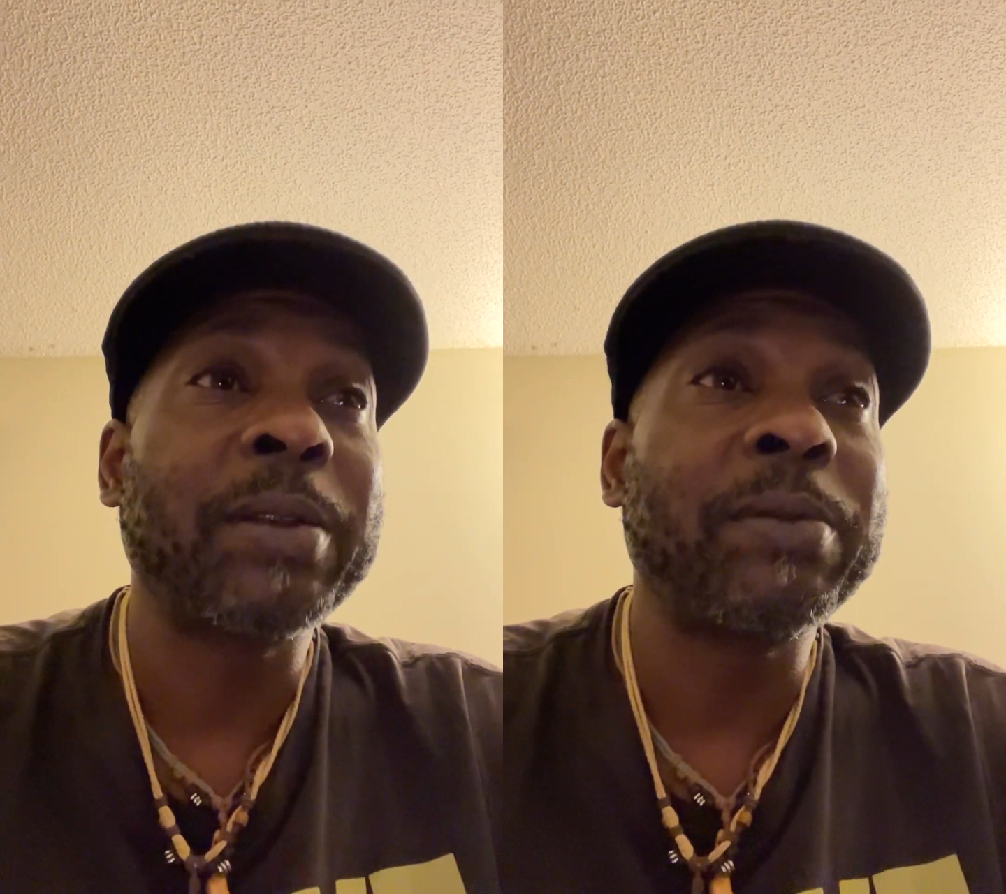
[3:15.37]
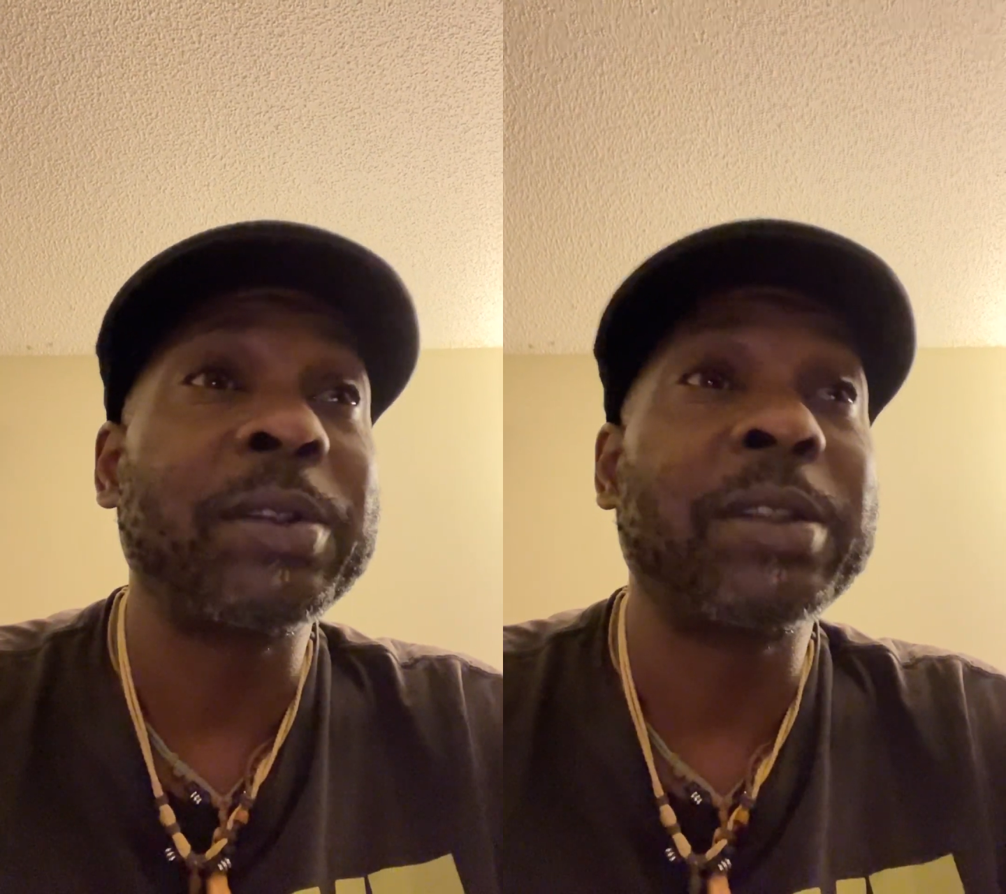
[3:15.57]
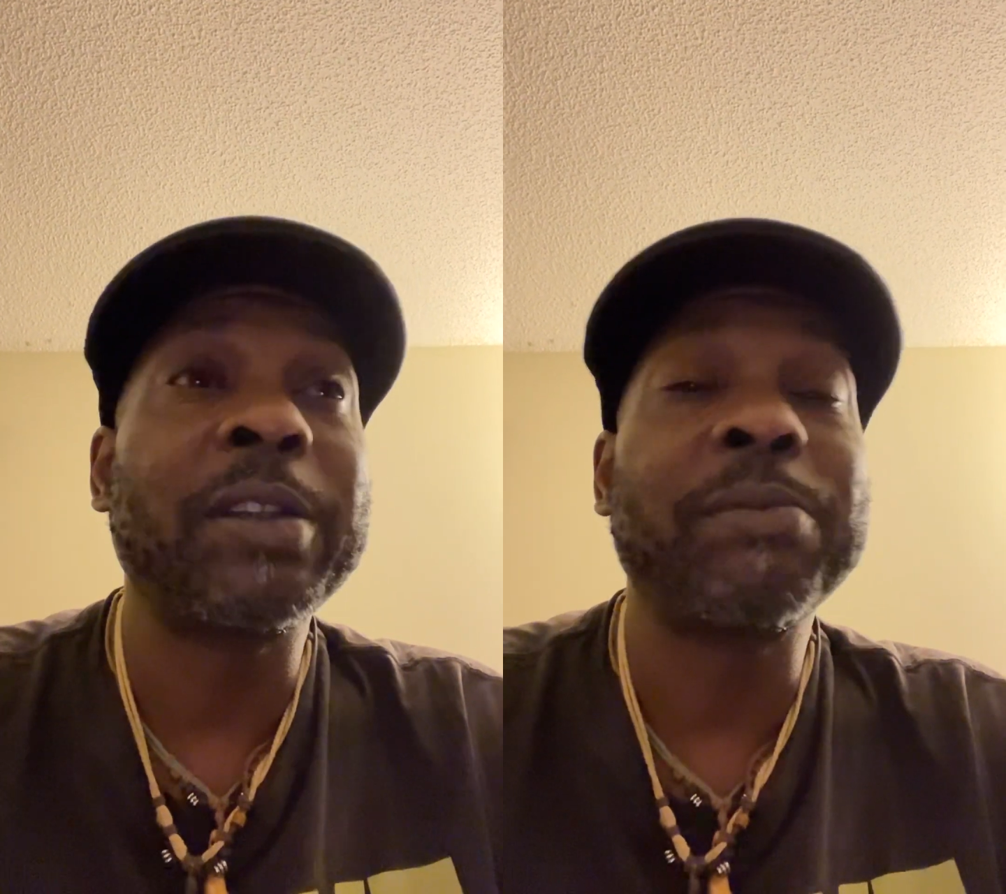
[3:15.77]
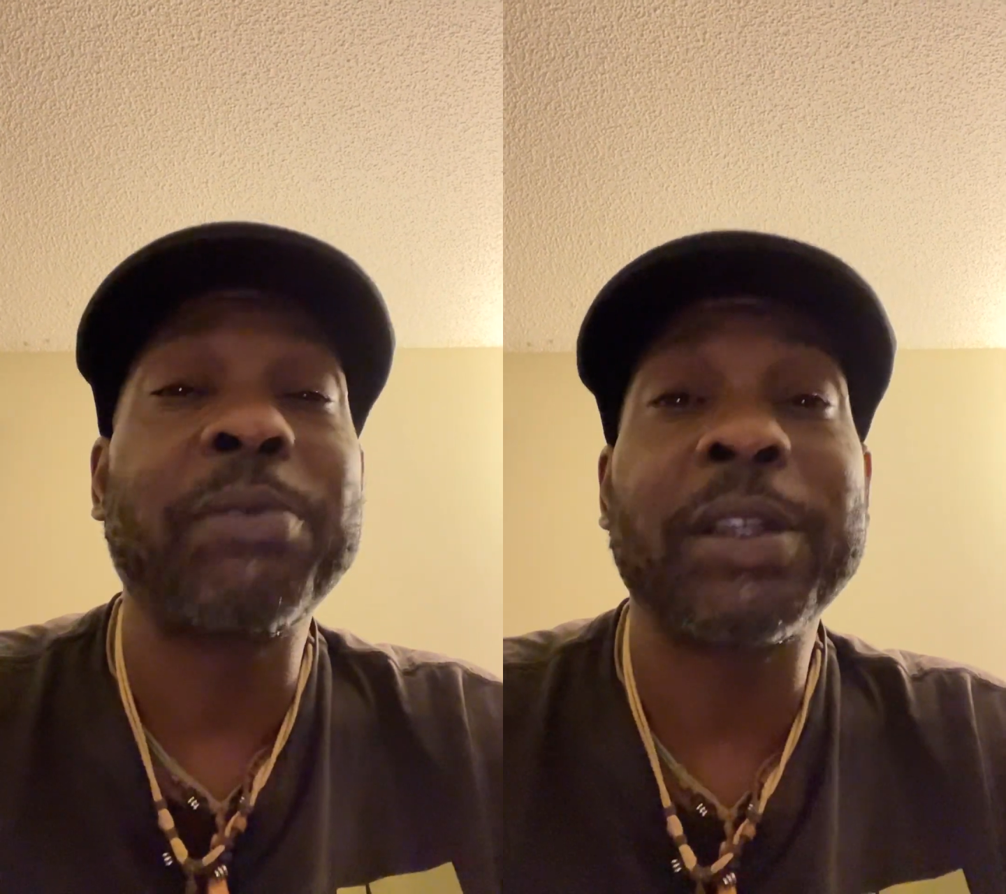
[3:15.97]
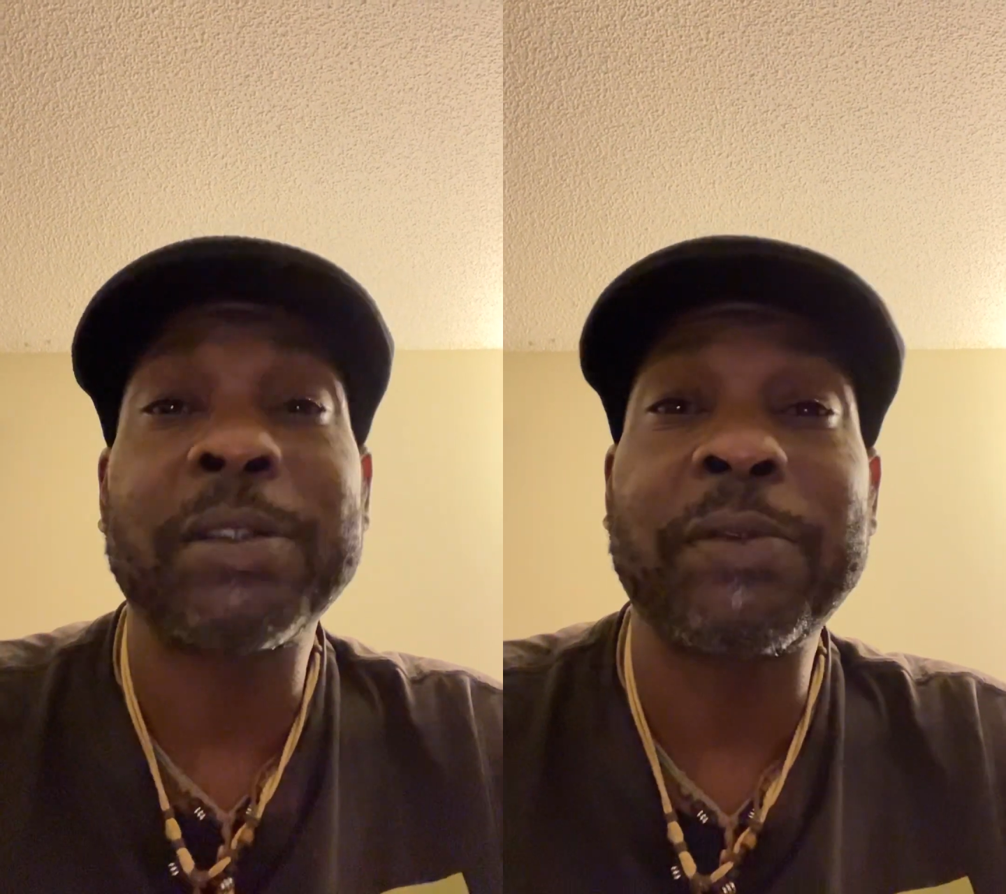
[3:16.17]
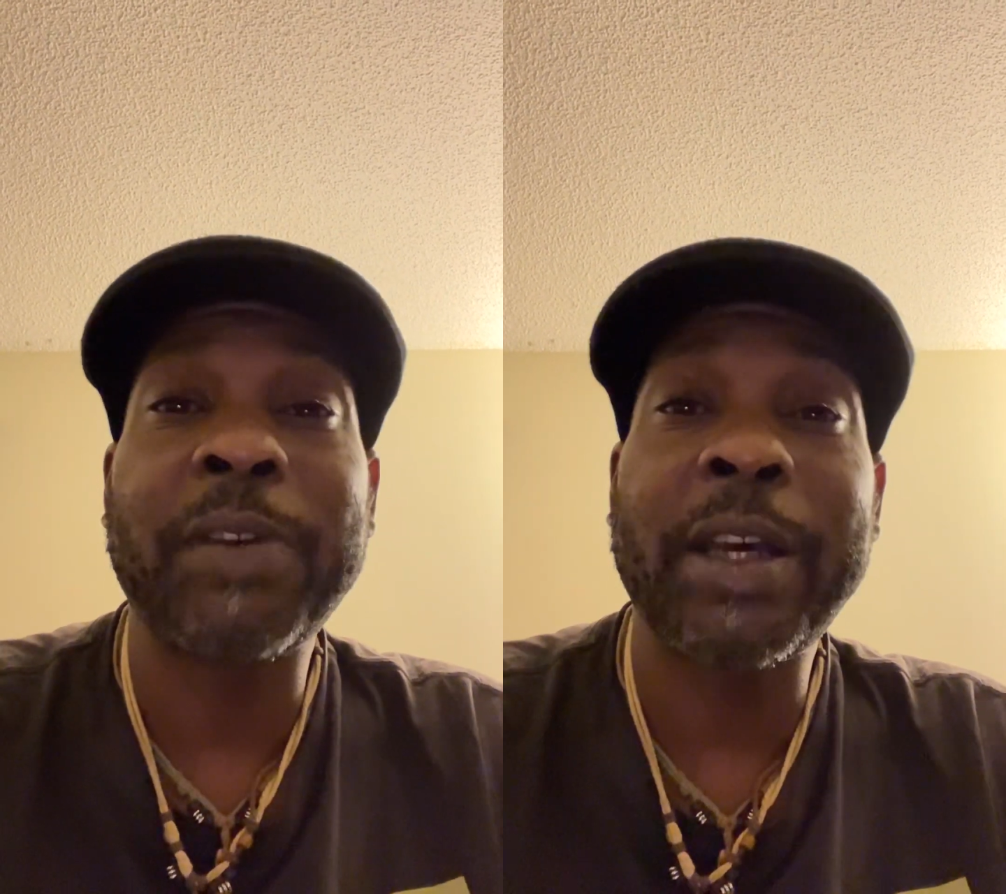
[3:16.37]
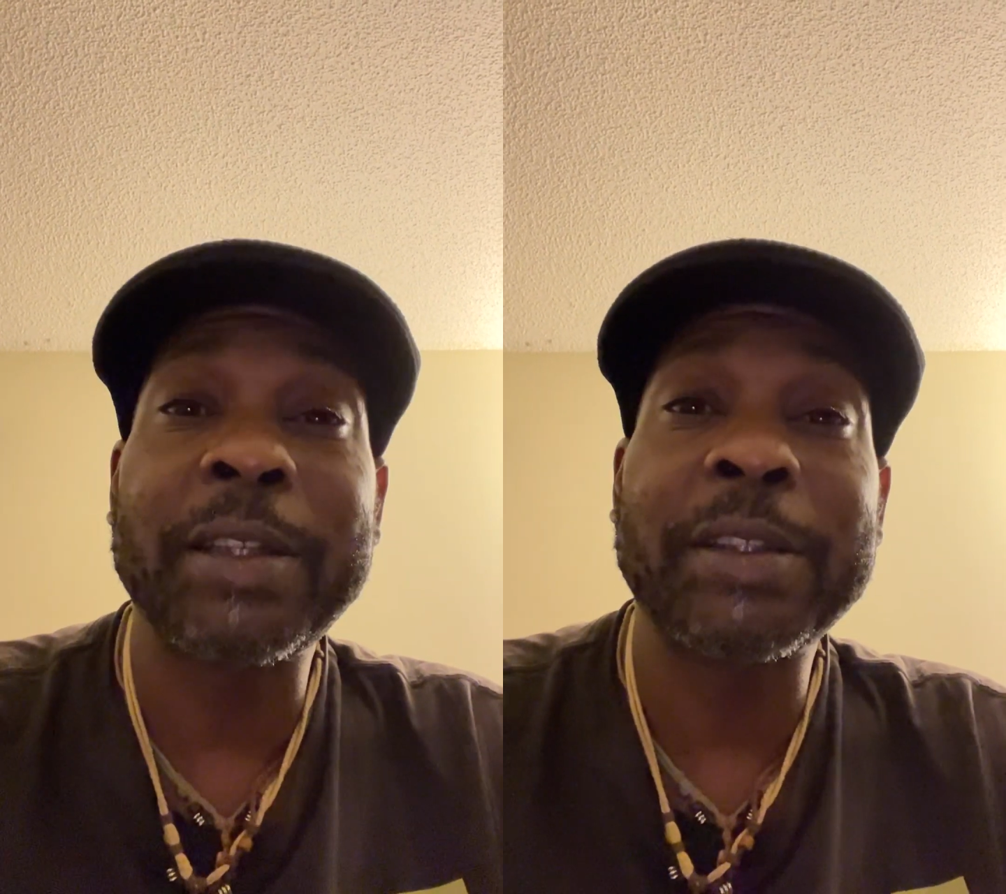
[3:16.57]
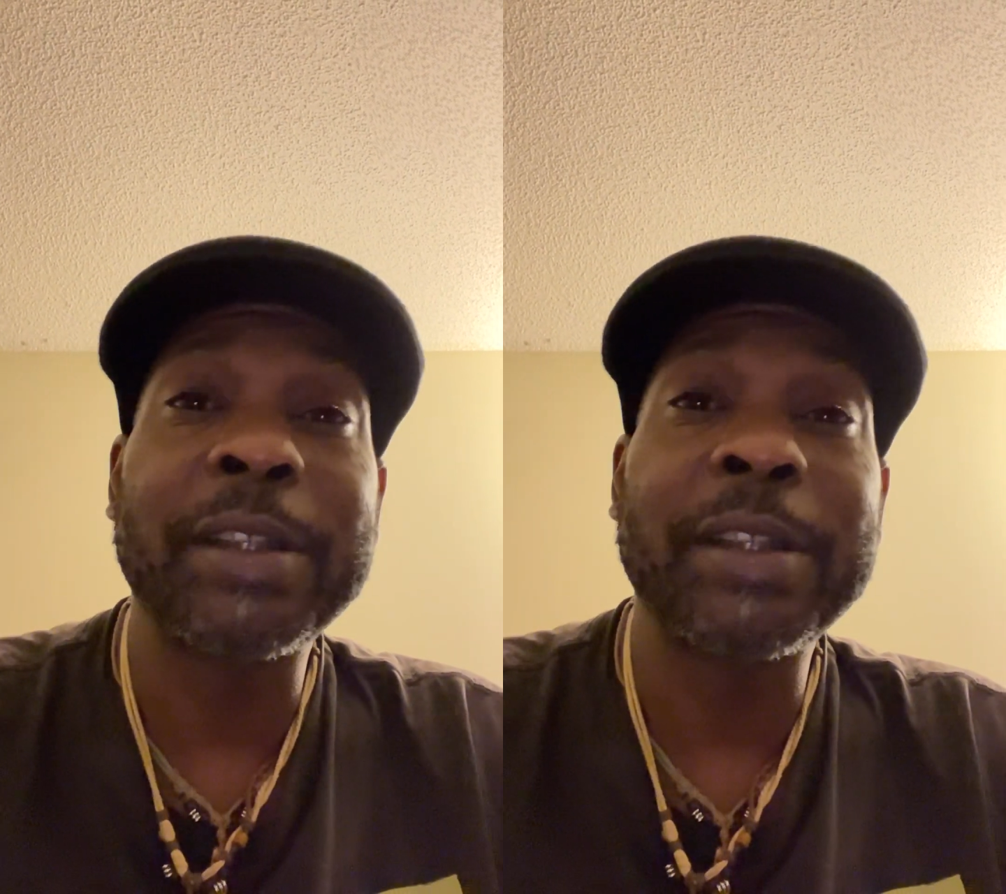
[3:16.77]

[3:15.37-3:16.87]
we've seen pressure fighters